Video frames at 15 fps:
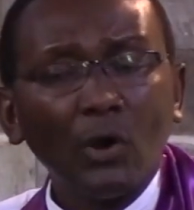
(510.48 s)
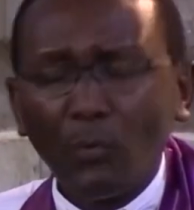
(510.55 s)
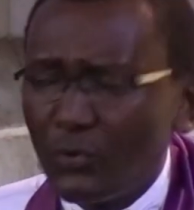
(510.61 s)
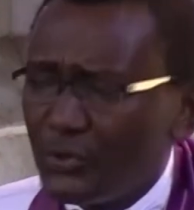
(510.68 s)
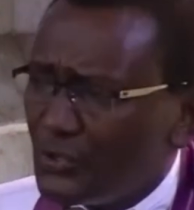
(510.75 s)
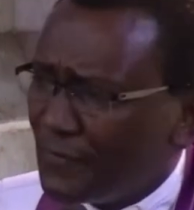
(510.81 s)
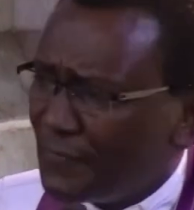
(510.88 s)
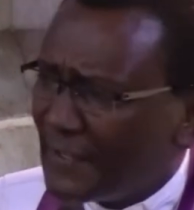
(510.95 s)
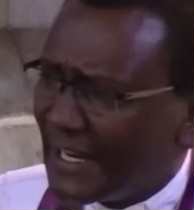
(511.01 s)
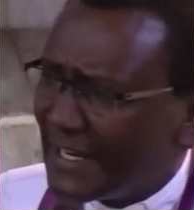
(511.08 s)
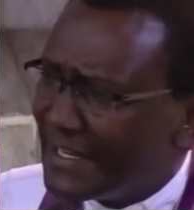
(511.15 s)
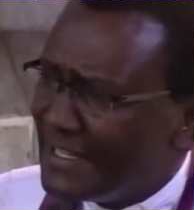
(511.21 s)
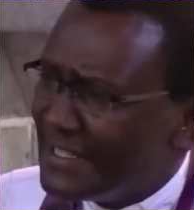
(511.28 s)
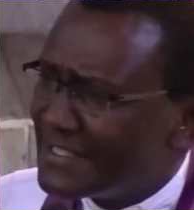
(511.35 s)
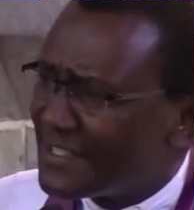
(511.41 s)
Or would you feel
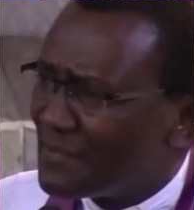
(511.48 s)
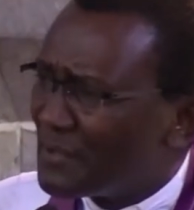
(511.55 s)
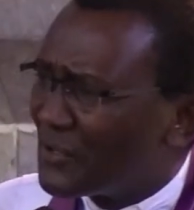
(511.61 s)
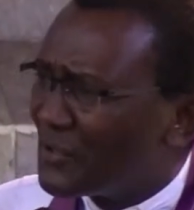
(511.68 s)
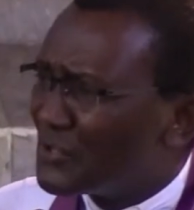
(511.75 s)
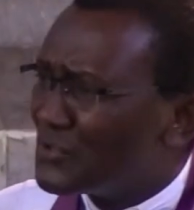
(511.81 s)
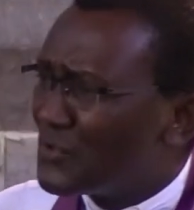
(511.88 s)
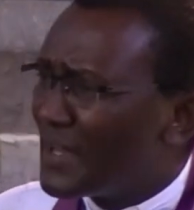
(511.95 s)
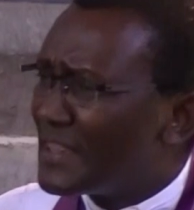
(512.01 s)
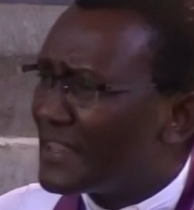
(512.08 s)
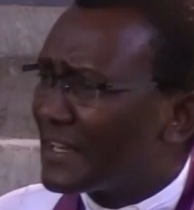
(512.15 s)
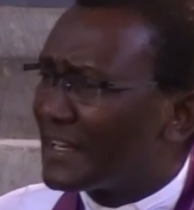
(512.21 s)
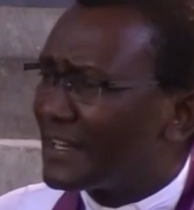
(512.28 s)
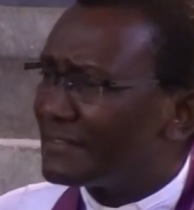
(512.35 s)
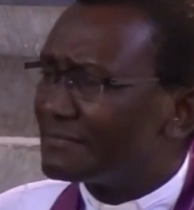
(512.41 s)
uneasy because you are
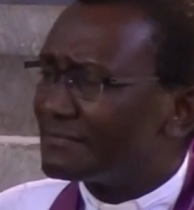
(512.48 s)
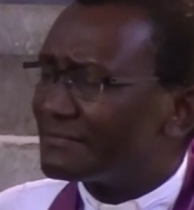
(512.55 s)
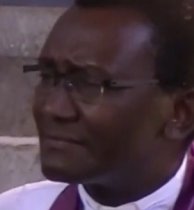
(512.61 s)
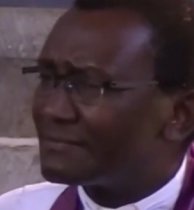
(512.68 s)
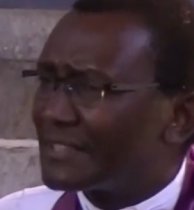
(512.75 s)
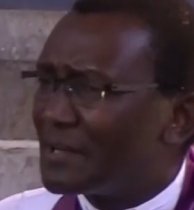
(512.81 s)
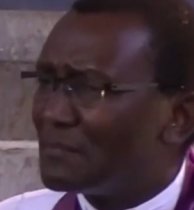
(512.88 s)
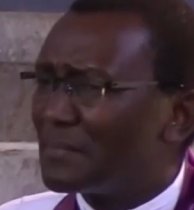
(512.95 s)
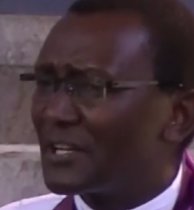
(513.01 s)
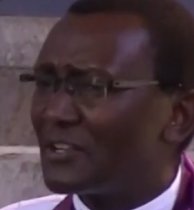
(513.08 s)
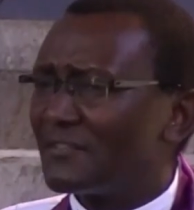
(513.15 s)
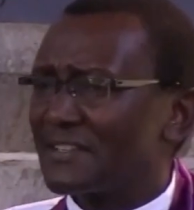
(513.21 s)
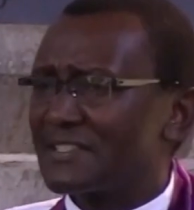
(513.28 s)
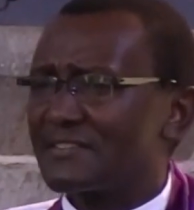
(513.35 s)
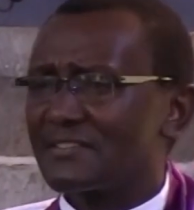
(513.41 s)
in the
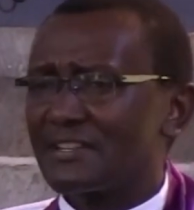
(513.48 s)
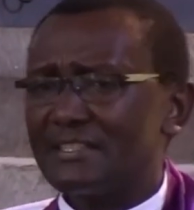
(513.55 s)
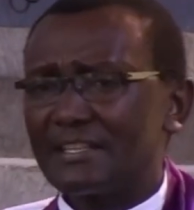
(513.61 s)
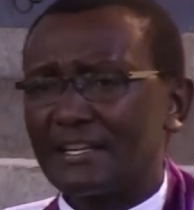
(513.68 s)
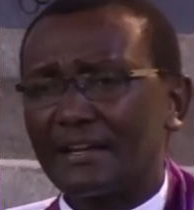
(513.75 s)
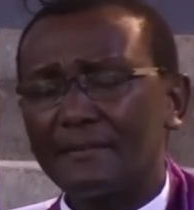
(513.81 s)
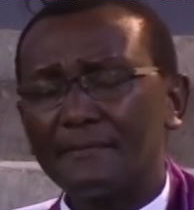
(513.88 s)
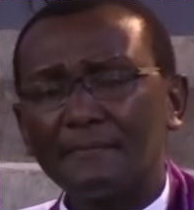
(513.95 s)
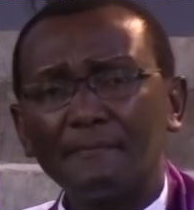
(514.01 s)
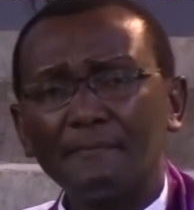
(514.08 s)
company of a stranger?